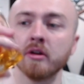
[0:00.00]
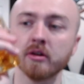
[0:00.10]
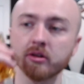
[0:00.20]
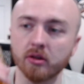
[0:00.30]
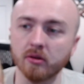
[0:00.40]

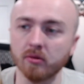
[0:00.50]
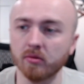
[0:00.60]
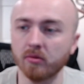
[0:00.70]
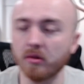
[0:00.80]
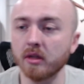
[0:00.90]
So
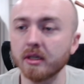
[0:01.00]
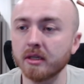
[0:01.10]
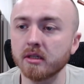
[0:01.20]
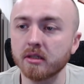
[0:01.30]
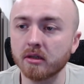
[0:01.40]
this
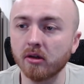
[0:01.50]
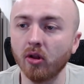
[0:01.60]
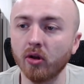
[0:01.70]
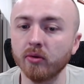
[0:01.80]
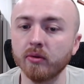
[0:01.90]
is
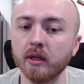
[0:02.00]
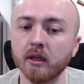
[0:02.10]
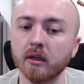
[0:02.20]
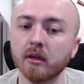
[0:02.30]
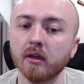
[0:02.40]

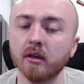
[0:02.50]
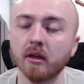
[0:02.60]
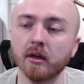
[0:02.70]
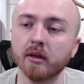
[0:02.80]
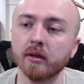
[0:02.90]
cloning
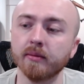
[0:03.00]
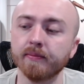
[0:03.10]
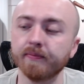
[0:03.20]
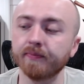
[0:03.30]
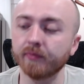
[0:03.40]

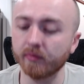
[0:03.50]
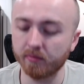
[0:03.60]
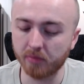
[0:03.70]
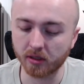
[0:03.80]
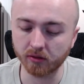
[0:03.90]

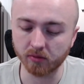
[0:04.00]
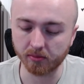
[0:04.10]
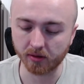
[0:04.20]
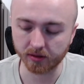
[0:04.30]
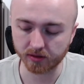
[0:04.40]
Paco
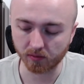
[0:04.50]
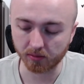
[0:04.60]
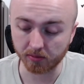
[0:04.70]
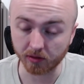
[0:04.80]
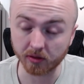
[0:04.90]
Rabanne's 1
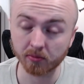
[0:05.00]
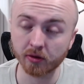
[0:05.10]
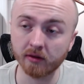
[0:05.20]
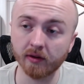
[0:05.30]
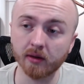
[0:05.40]
million
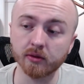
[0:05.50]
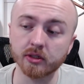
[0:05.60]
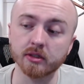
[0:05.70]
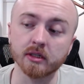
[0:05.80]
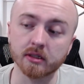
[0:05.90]
Prive, which
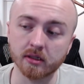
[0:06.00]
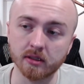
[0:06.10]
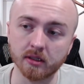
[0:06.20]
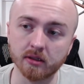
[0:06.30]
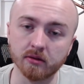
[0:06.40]
is
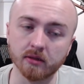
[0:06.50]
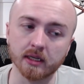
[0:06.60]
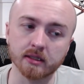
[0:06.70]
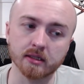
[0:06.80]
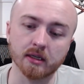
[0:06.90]
discontinued. As
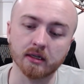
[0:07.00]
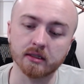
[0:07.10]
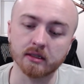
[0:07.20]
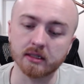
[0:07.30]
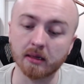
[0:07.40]
I said, it's
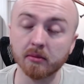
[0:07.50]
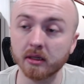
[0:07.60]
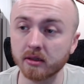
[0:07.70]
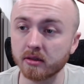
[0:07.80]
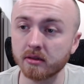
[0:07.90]
the same thing
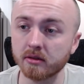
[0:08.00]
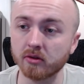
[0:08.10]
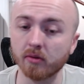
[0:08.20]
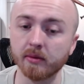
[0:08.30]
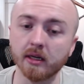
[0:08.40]
as
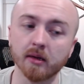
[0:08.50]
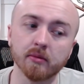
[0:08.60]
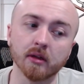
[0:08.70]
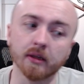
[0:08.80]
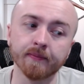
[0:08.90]
Starman
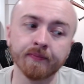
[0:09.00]
Nebula.